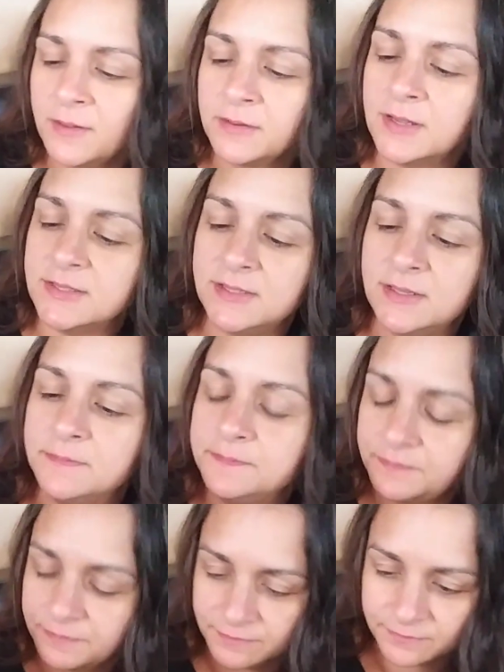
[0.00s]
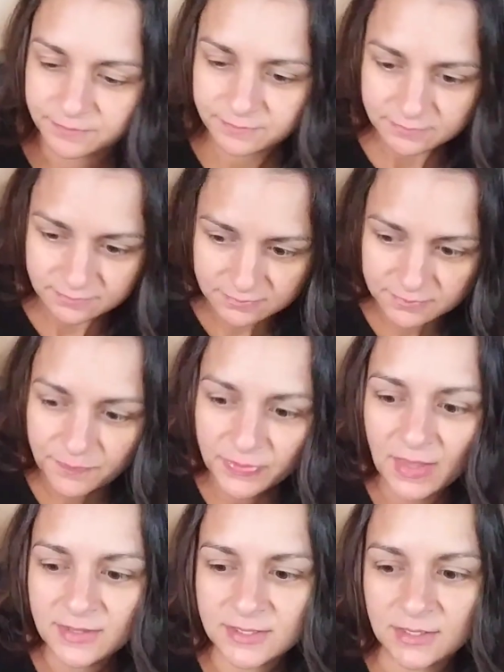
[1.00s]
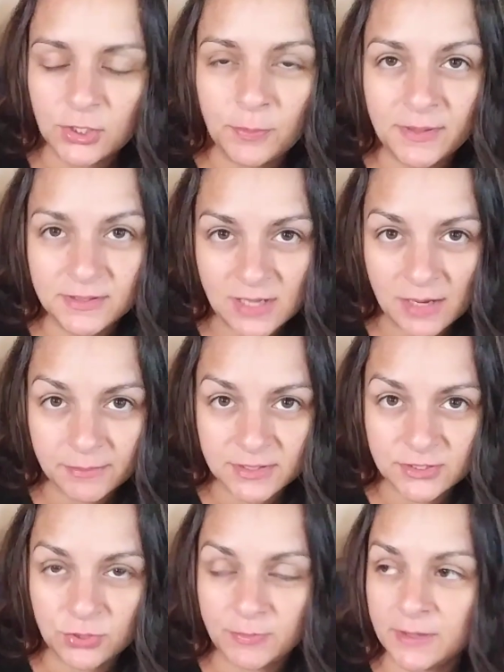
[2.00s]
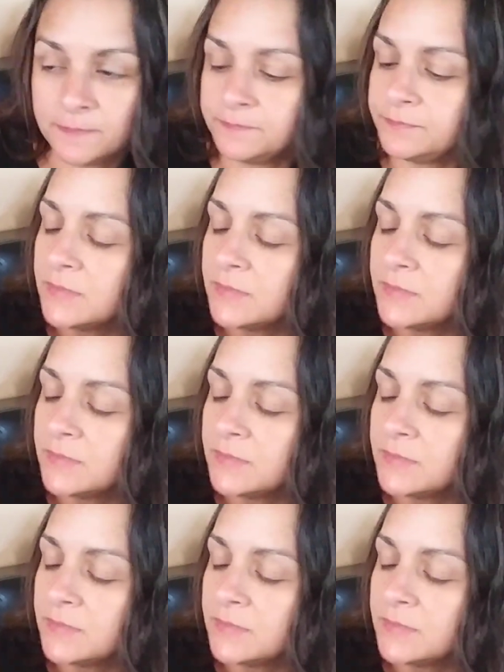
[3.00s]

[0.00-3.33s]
because it's a little bit time consuming